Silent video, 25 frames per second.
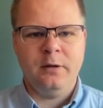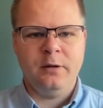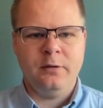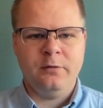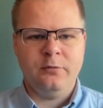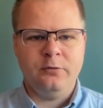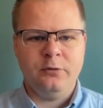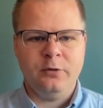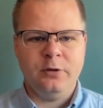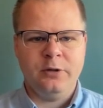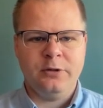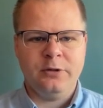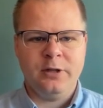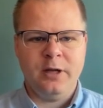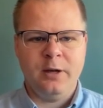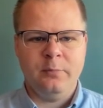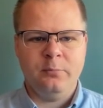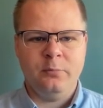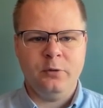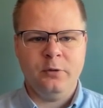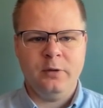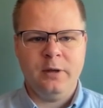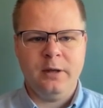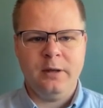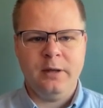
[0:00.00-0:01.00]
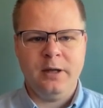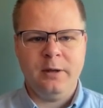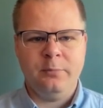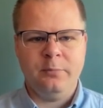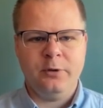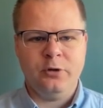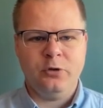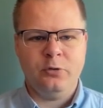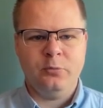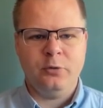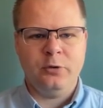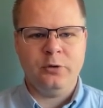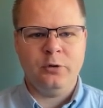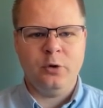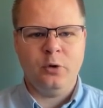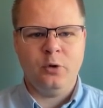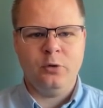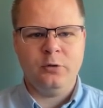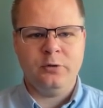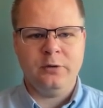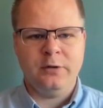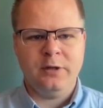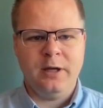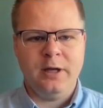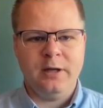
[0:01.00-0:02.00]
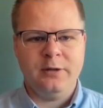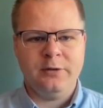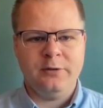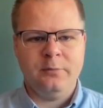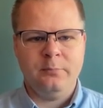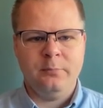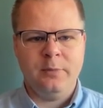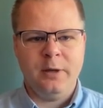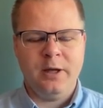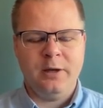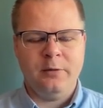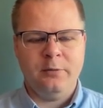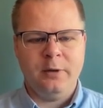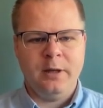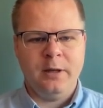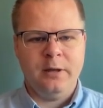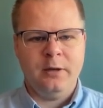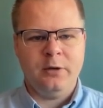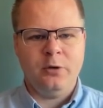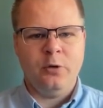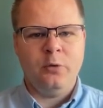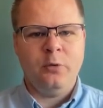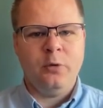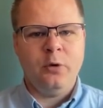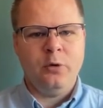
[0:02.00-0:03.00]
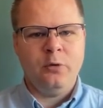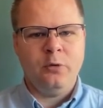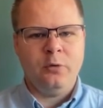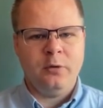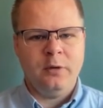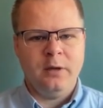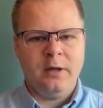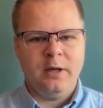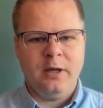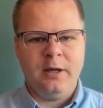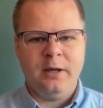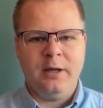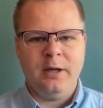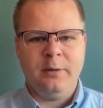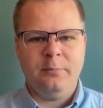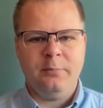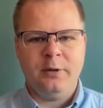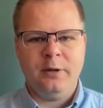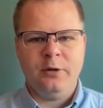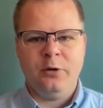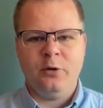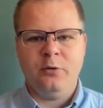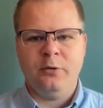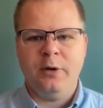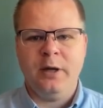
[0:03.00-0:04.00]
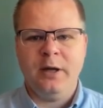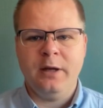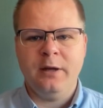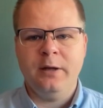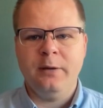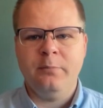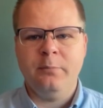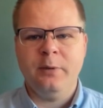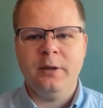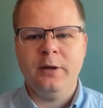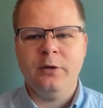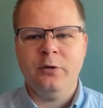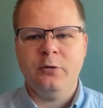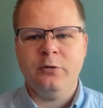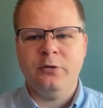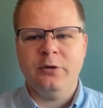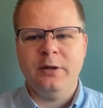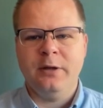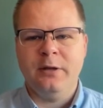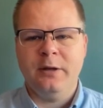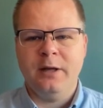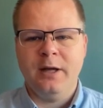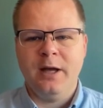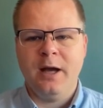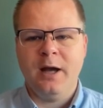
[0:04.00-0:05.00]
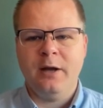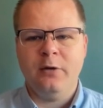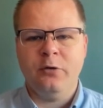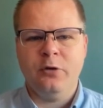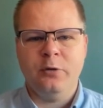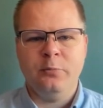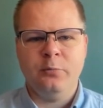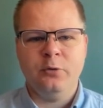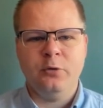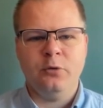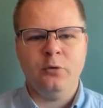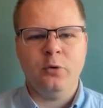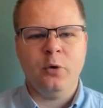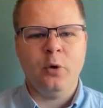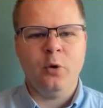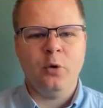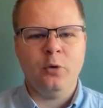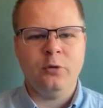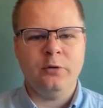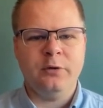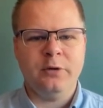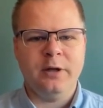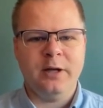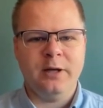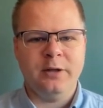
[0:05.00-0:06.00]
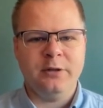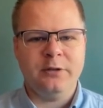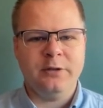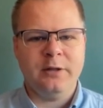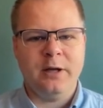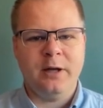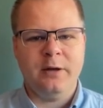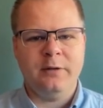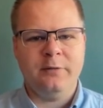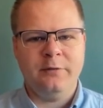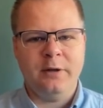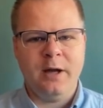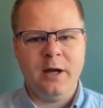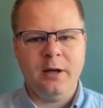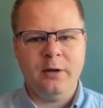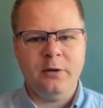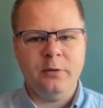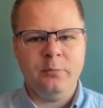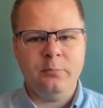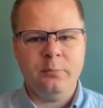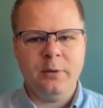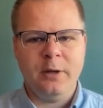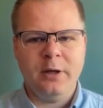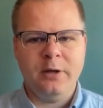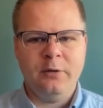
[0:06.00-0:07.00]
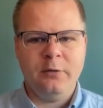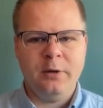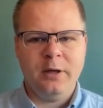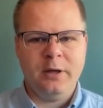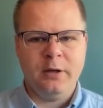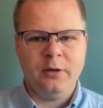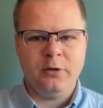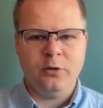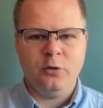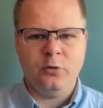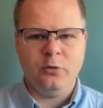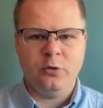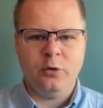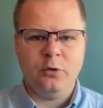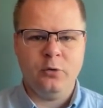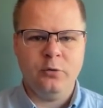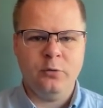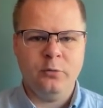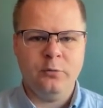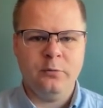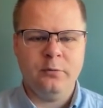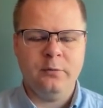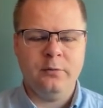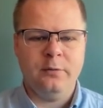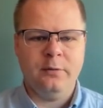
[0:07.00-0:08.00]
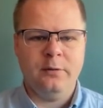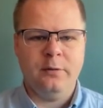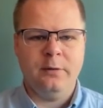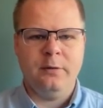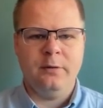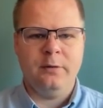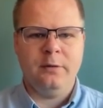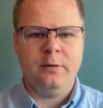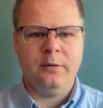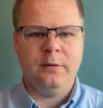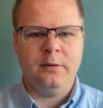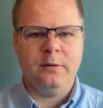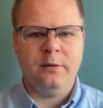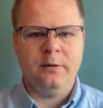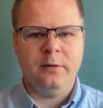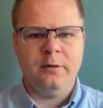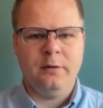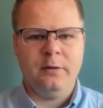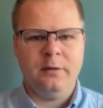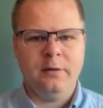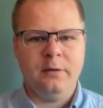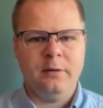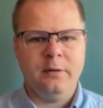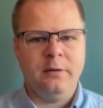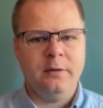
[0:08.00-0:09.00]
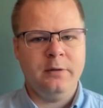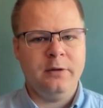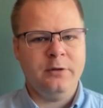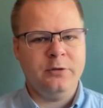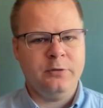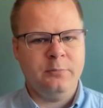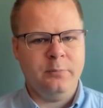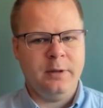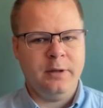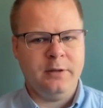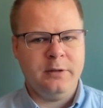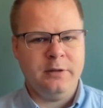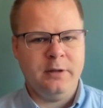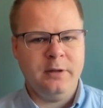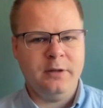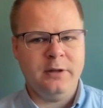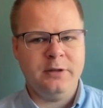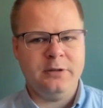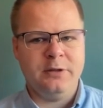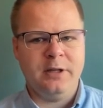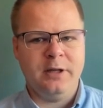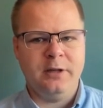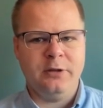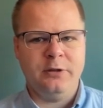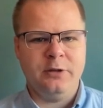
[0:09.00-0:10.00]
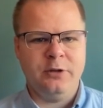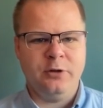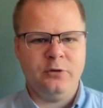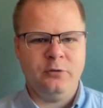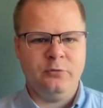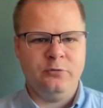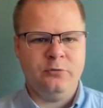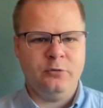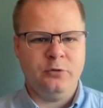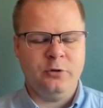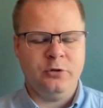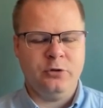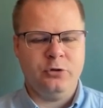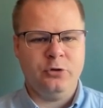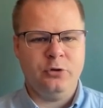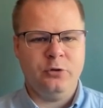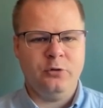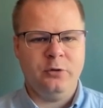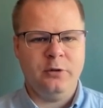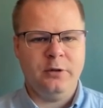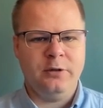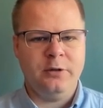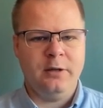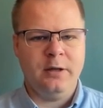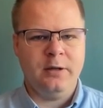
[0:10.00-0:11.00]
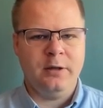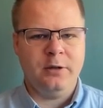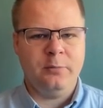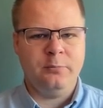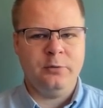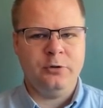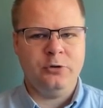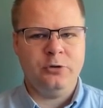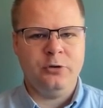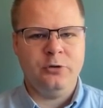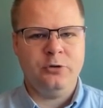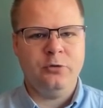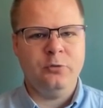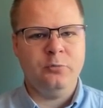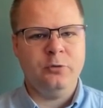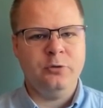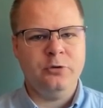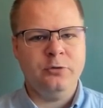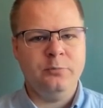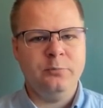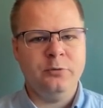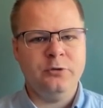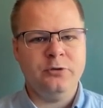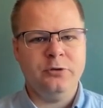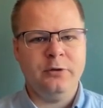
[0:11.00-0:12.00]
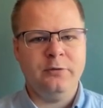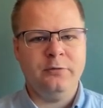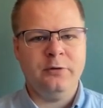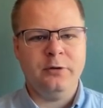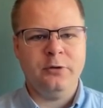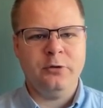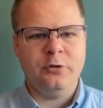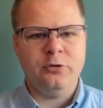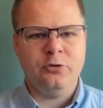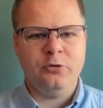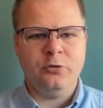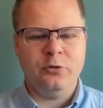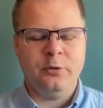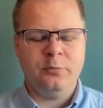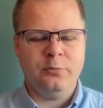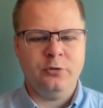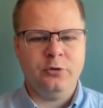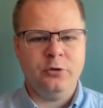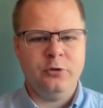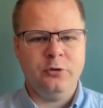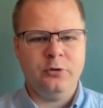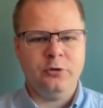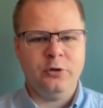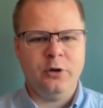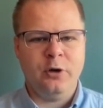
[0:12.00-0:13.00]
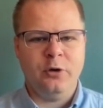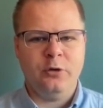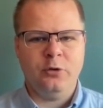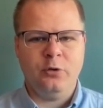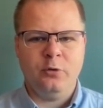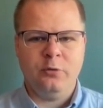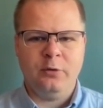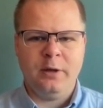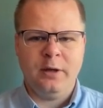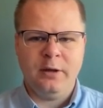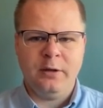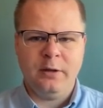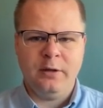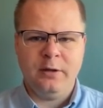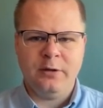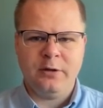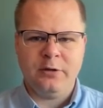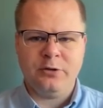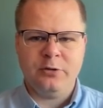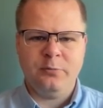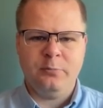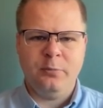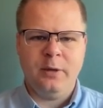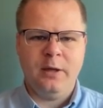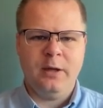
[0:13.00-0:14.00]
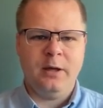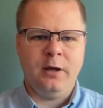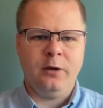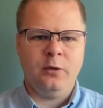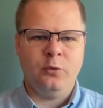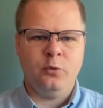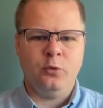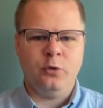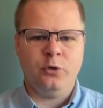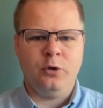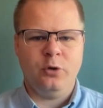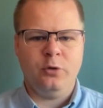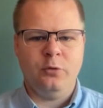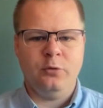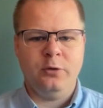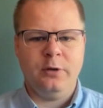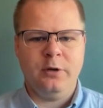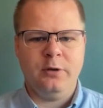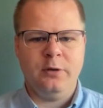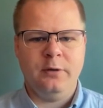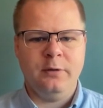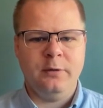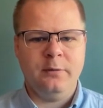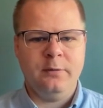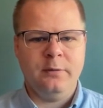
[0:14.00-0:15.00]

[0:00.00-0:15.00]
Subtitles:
For example, an image with alt text playwright logo can be located by using the attribute alt text and value playwright logo. This method is ideal for ensuring that images with specific descriptions are correctly displayed or loaded.